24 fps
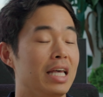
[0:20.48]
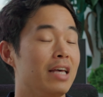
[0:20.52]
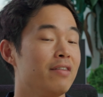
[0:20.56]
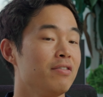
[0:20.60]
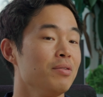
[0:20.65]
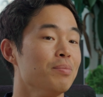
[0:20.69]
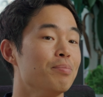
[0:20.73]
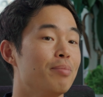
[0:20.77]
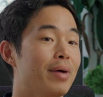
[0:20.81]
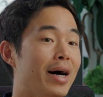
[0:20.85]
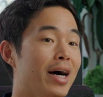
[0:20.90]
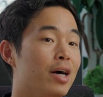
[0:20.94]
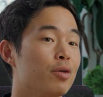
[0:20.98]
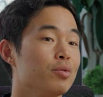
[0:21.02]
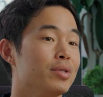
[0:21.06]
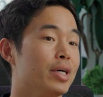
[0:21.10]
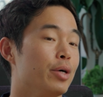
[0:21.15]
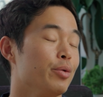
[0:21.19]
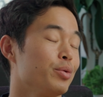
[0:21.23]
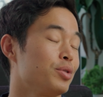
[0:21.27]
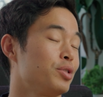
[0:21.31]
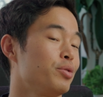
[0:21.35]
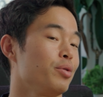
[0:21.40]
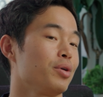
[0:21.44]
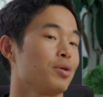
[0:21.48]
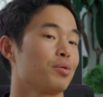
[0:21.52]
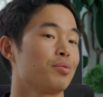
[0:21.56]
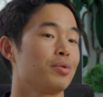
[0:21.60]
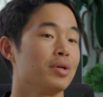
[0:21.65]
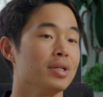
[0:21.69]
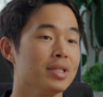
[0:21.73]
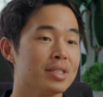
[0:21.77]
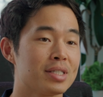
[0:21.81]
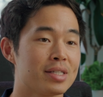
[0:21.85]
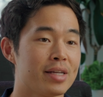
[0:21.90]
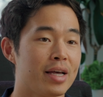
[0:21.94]
even back when I was doing
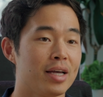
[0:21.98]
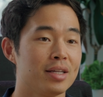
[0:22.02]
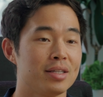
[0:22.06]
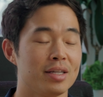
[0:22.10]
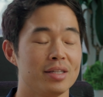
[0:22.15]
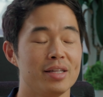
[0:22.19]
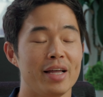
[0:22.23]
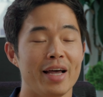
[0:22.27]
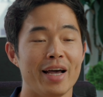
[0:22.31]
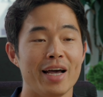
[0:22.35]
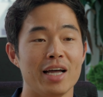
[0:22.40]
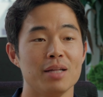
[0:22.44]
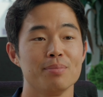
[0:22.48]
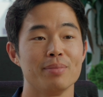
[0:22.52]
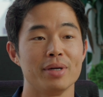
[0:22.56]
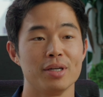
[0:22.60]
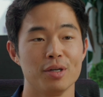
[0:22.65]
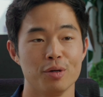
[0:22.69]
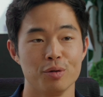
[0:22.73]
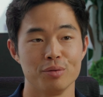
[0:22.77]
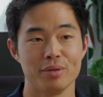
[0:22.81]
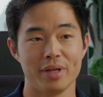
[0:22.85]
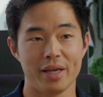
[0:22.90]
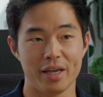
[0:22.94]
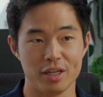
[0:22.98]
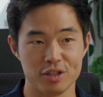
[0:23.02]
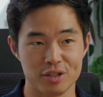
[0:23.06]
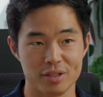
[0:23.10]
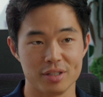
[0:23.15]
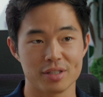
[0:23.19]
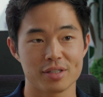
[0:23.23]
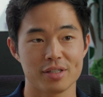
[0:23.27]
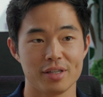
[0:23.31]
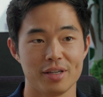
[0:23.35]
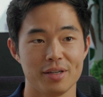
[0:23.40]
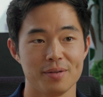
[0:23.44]
real estate and had my own
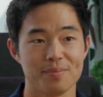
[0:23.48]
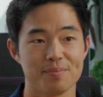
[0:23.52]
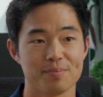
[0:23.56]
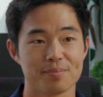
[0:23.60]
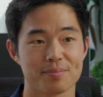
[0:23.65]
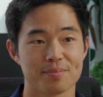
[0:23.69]
agency.